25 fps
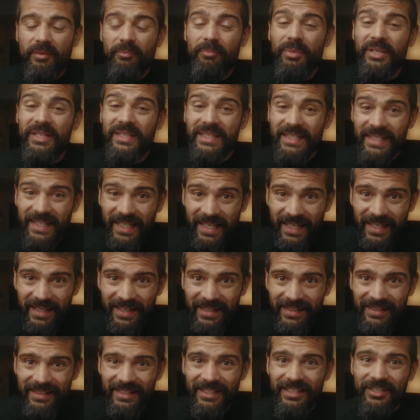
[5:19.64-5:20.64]
but
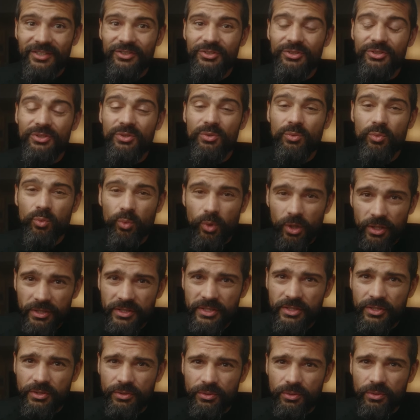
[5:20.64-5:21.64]
can and do you
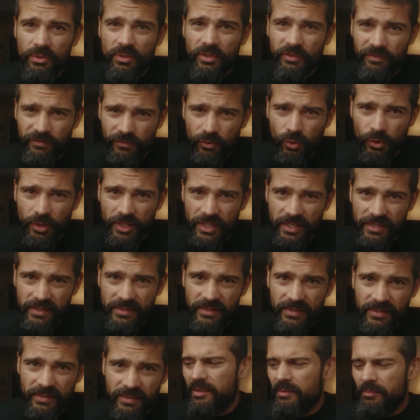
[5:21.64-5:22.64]
want to afford
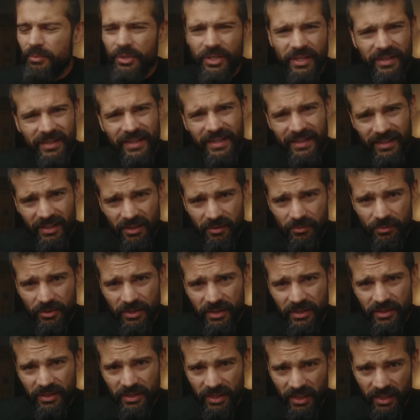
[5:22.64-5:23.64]
it? Putting that number
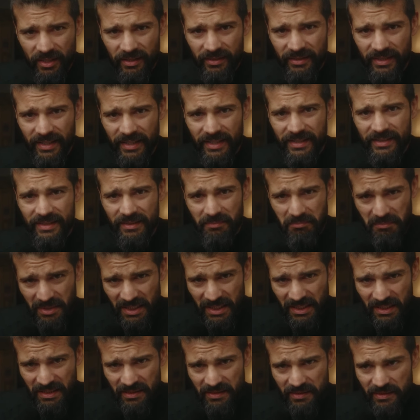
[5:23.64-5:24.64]
into context
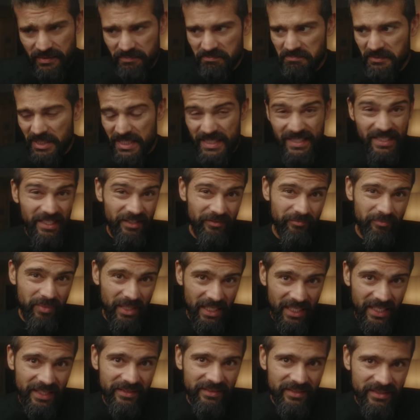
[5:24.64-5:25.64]
means, instead of
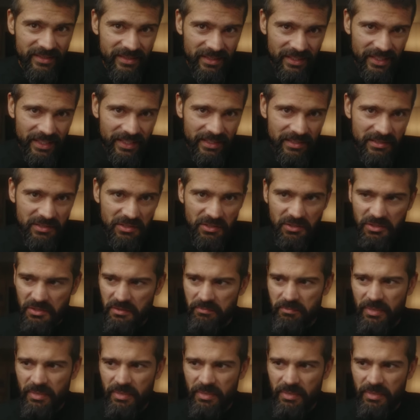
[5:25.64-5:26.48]
buying this lens, you could